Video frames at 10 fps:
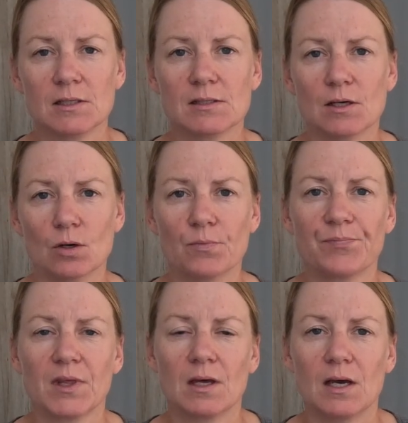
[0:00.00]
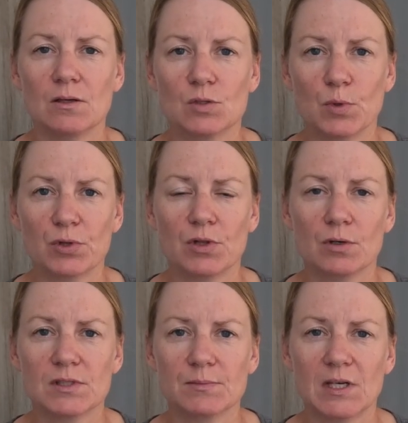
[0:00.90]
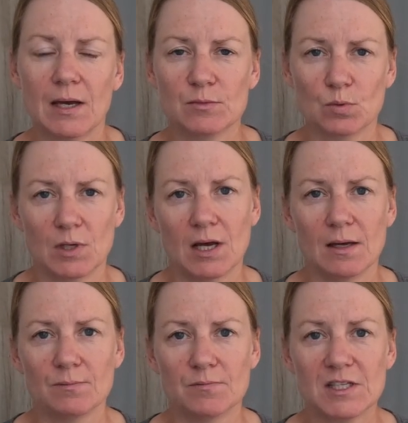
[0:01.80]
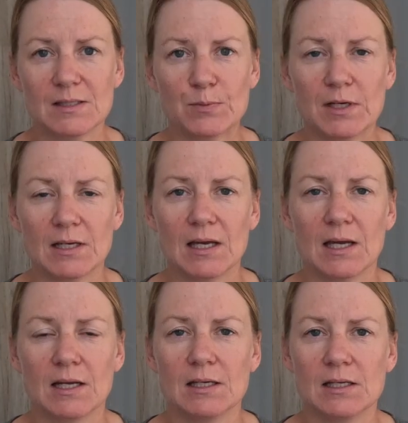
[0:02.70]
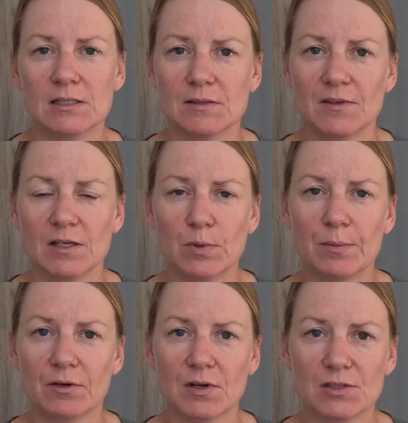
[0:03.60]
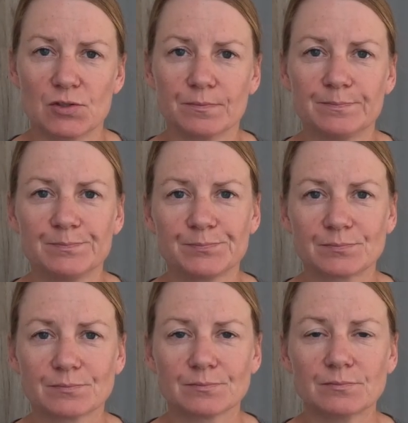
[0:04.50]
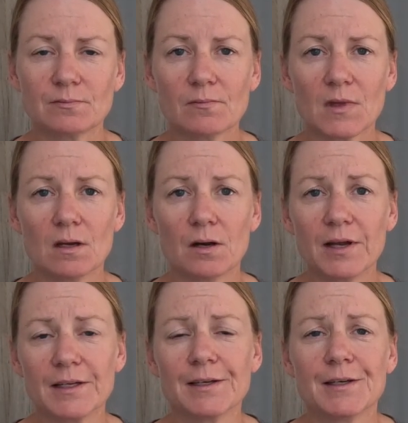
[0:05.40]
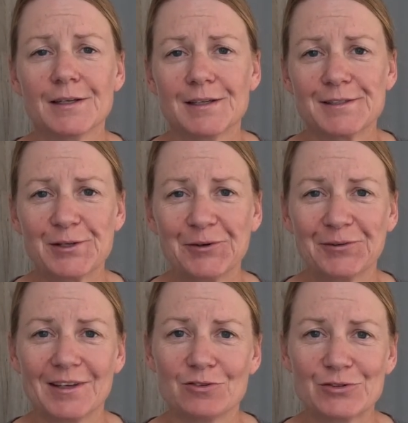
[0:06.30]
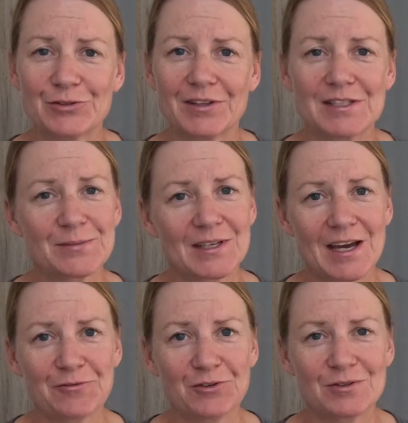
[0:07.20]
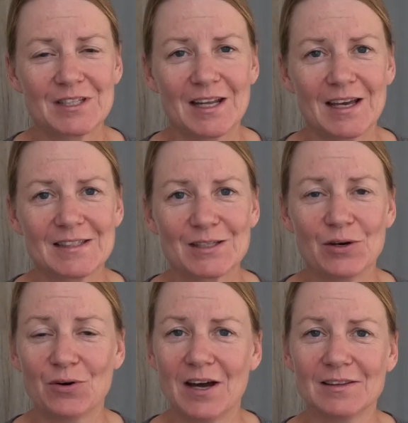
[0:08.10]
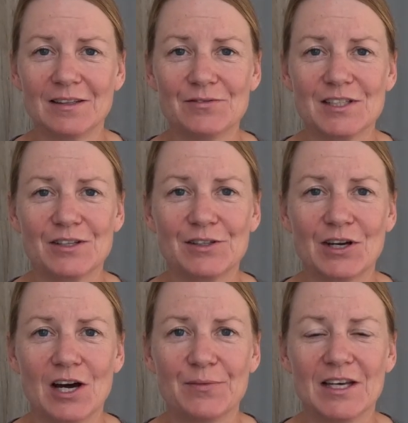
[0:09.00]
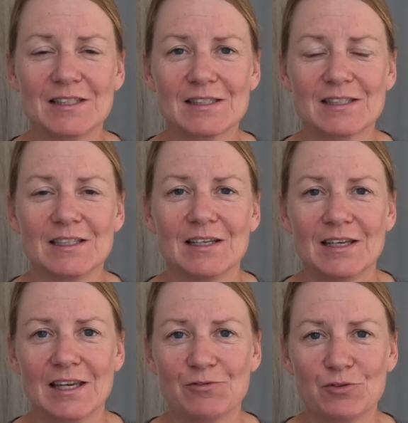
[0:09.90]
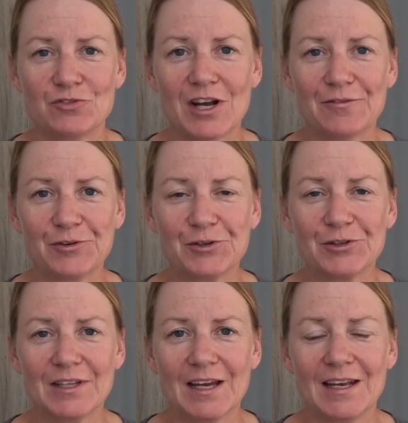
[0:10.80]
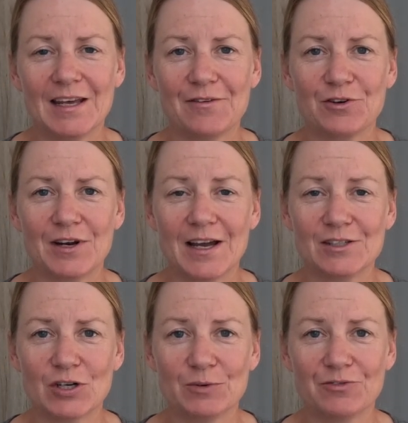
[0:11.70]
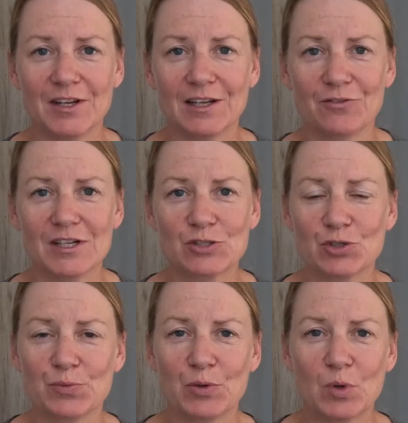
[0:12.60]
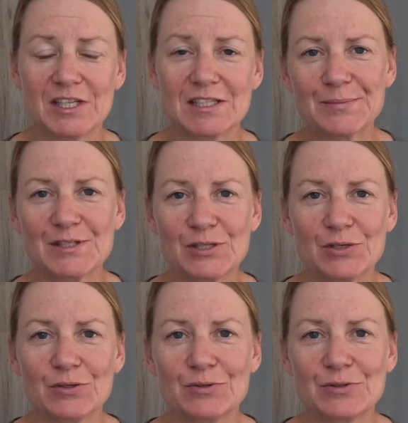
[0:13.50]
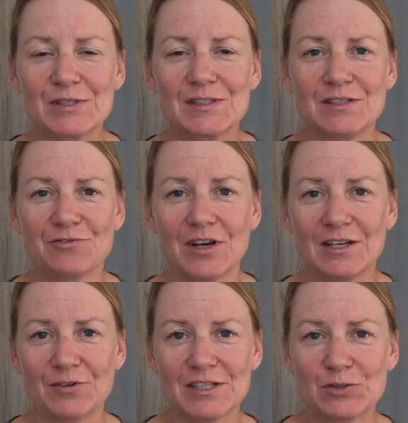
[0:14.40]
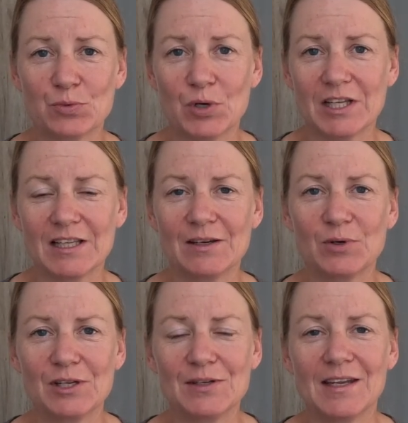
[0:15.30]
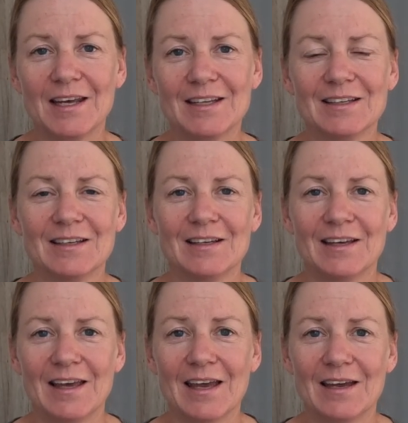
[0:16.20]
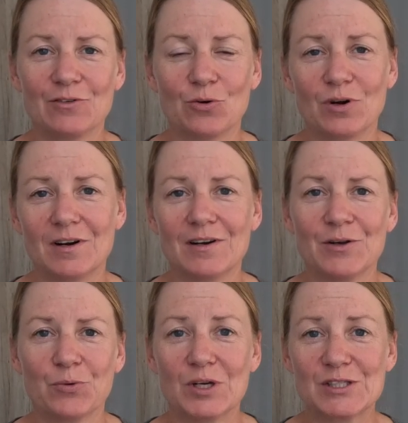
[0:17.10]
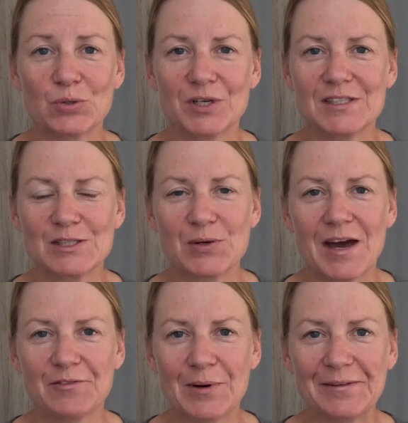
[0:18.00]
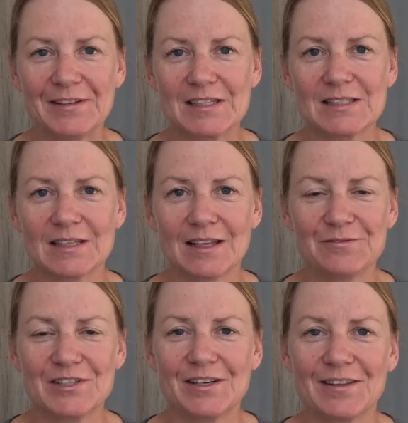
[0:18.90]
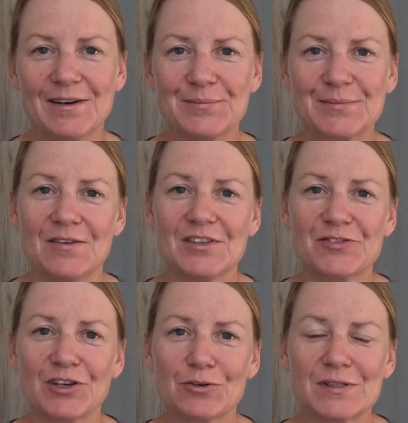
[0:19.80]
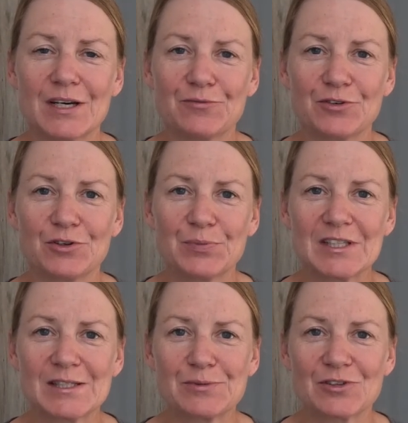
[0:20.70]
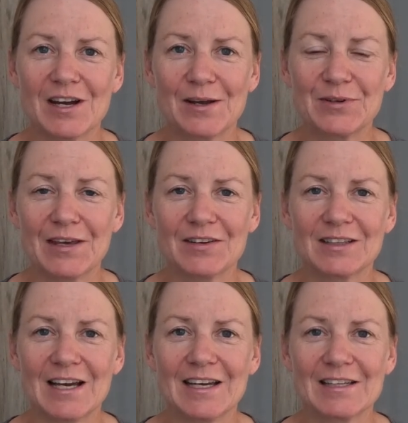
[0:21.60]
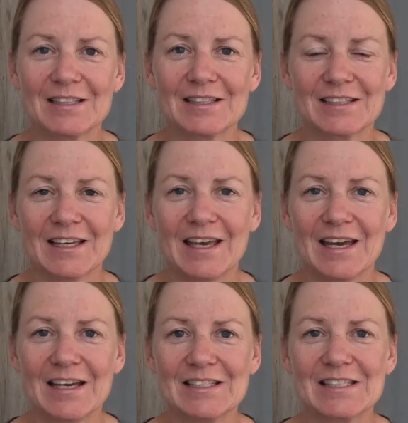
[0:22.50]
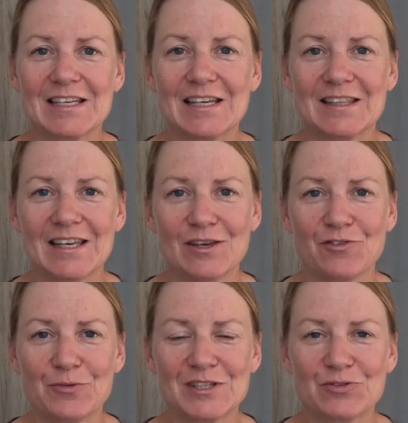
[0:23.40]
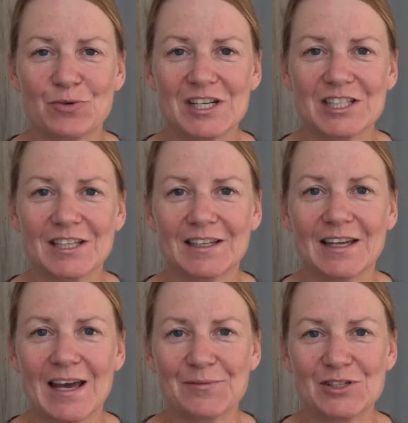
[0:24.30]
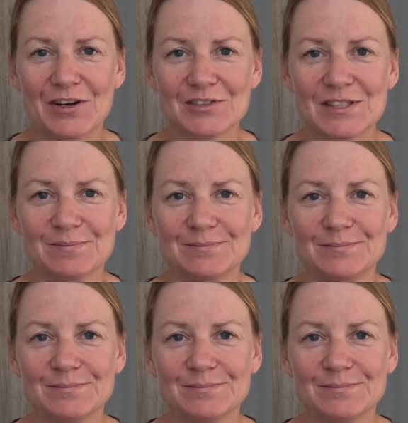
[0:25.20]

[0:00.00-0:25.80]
So I use both of those sometimes when I'm desperate and I need to find a public restroom. All right, so those are the tips I have for you today. So I'd love to hear in the comments if you've traveled and ever had trouble finding a restroom, and what tips do you use to find a restroom quickly when you need it, and or what stories do you have about this? I'd love to hear them. If this video was helpful, please subscribe and give it a like. And thank you very much for watching, and happy travels.